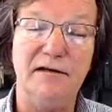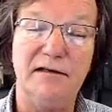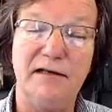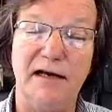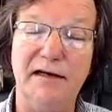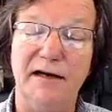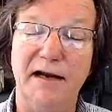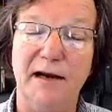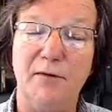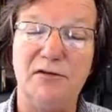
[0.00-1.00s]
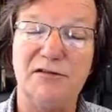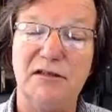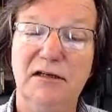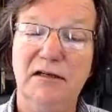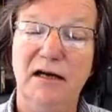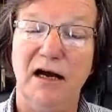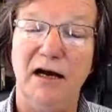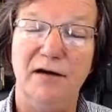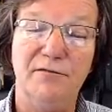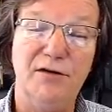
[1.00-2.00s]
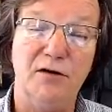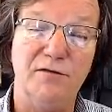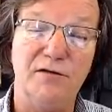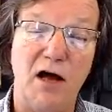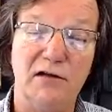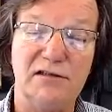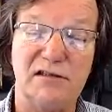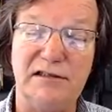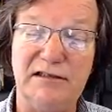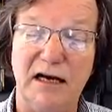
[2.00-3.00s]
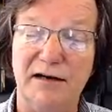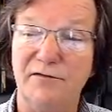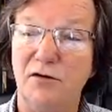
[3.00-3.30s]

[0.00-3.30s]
tight enamels, uh, you know, flawlessly done.